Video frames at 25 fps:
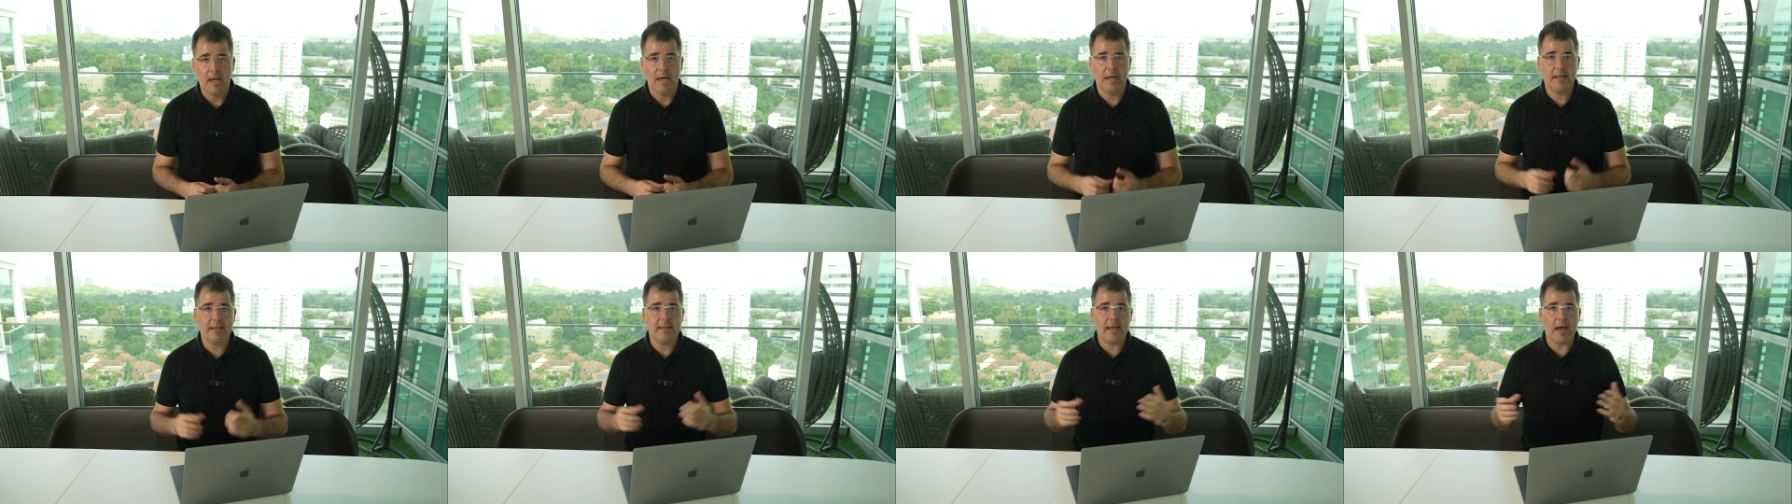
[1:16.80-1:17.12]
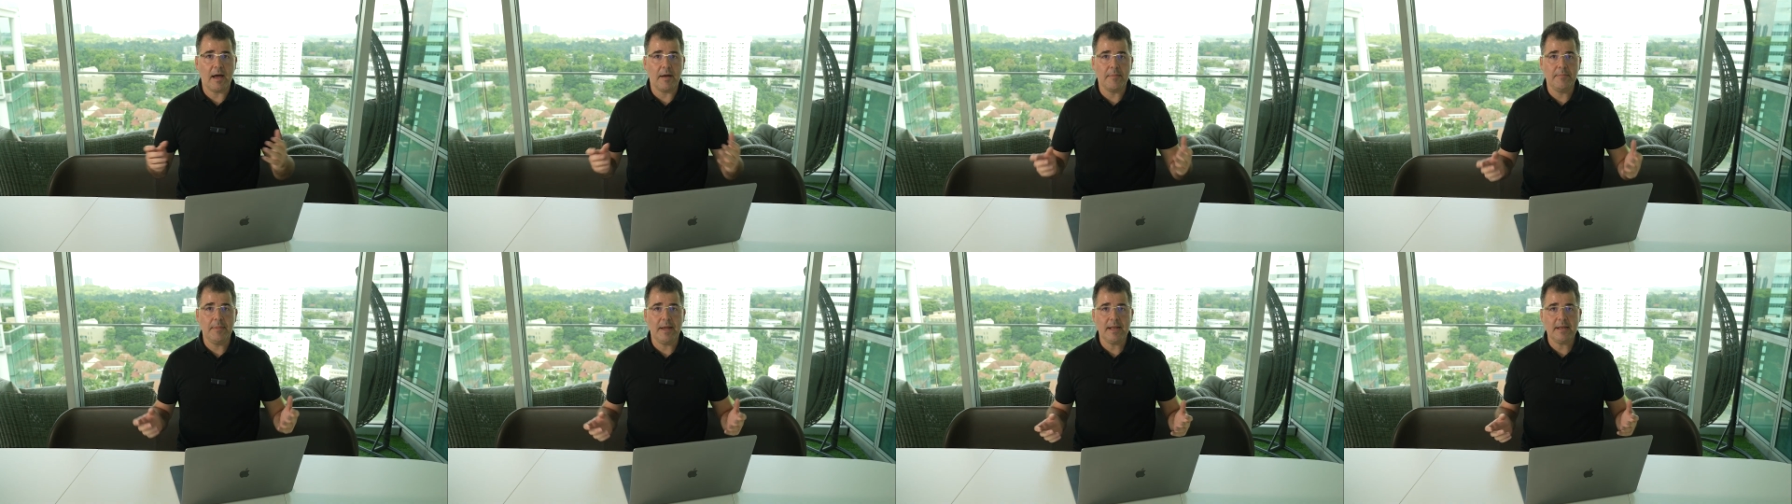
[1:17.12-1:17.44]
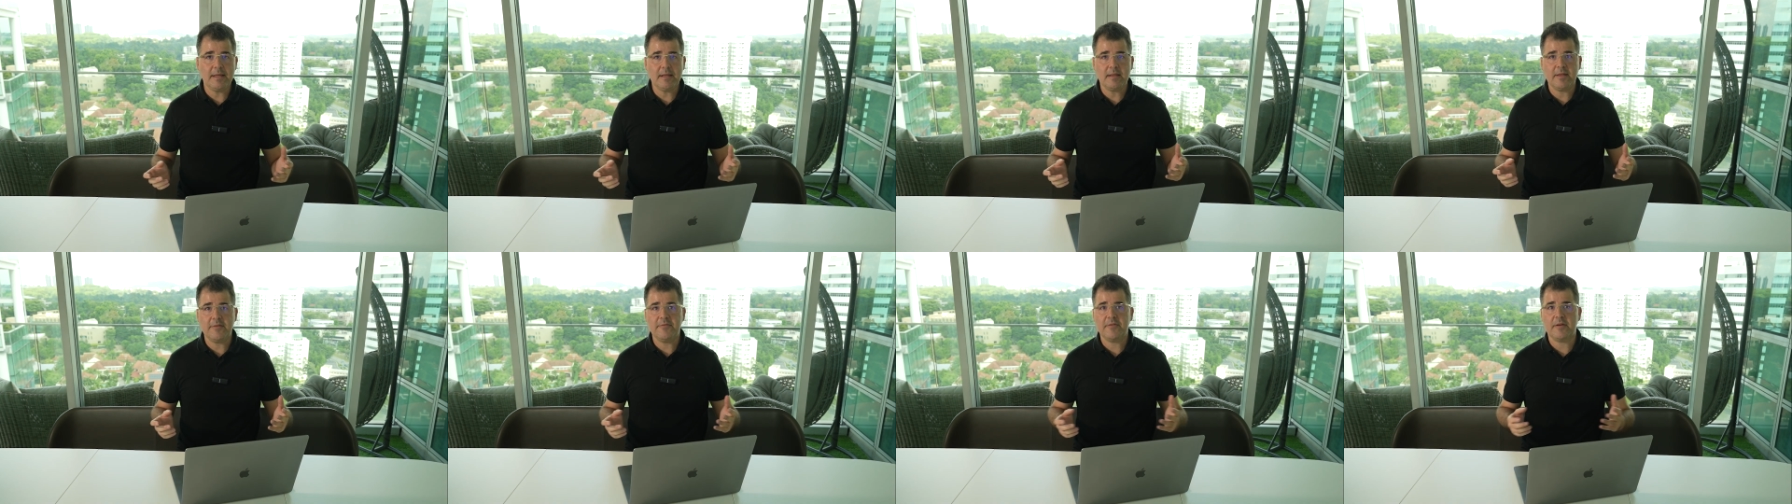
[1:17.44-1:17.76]
And there are
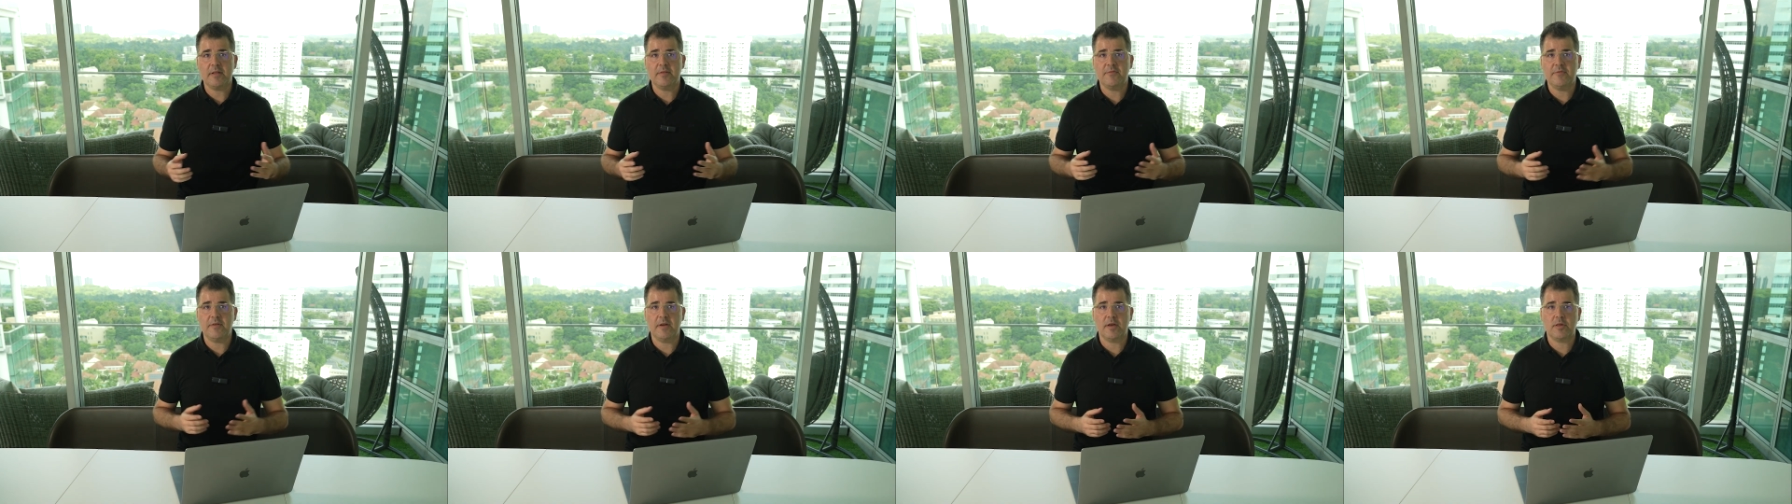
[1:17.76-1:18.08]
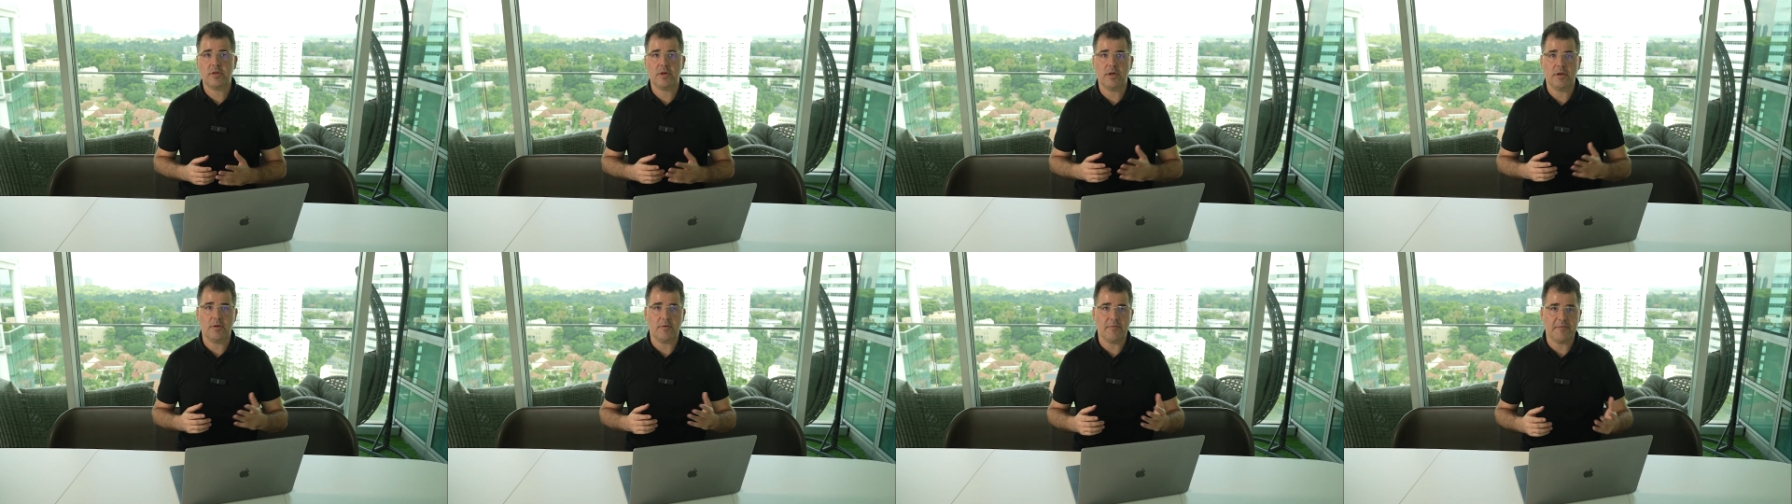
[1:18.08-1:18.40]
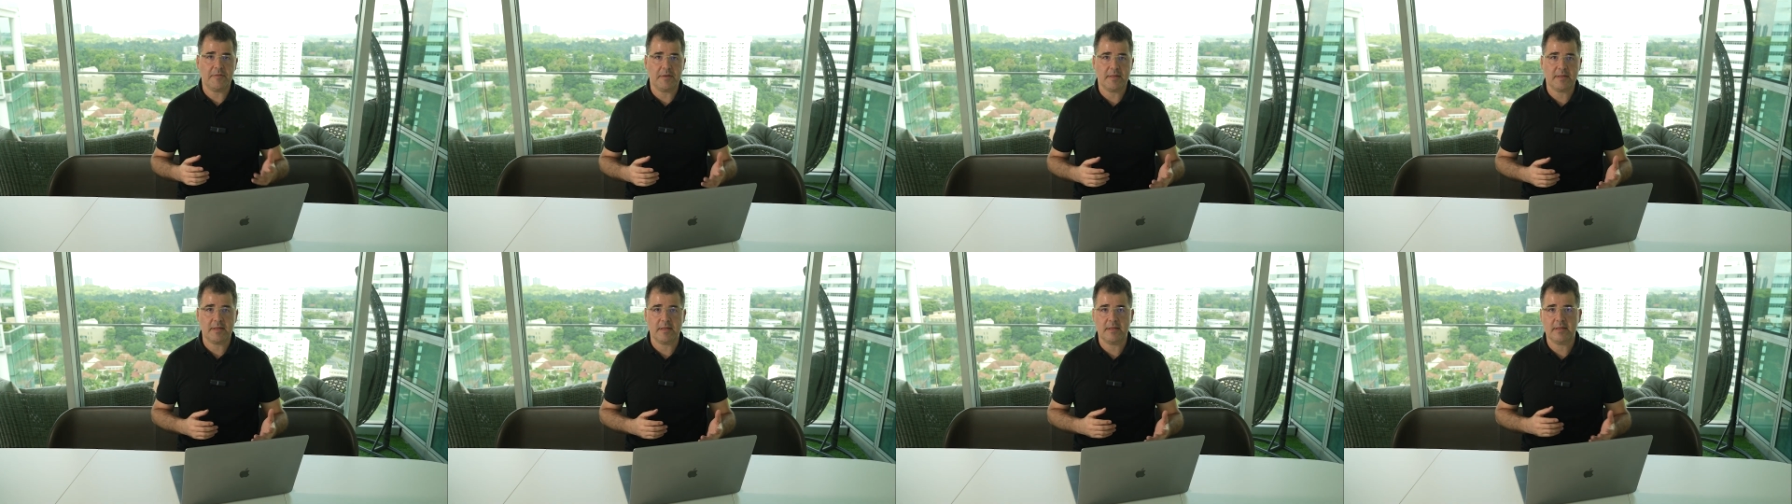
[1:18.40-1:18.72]
many different versions of
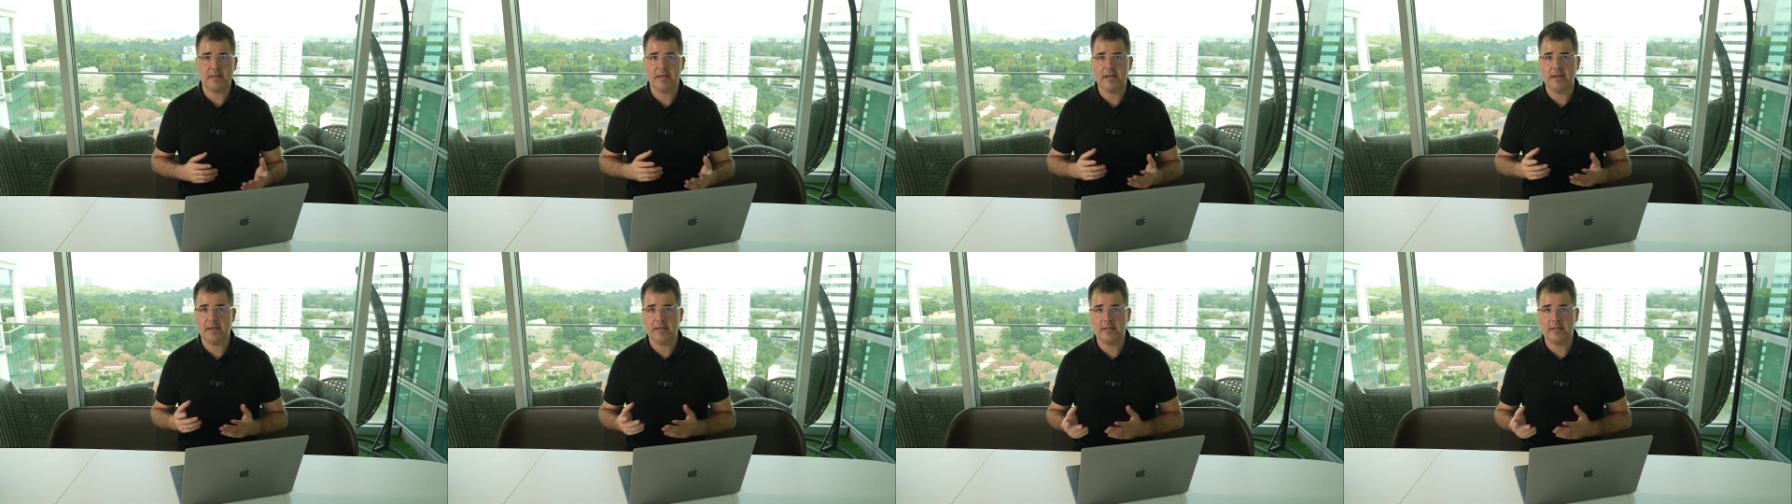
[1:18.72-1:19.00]
SSL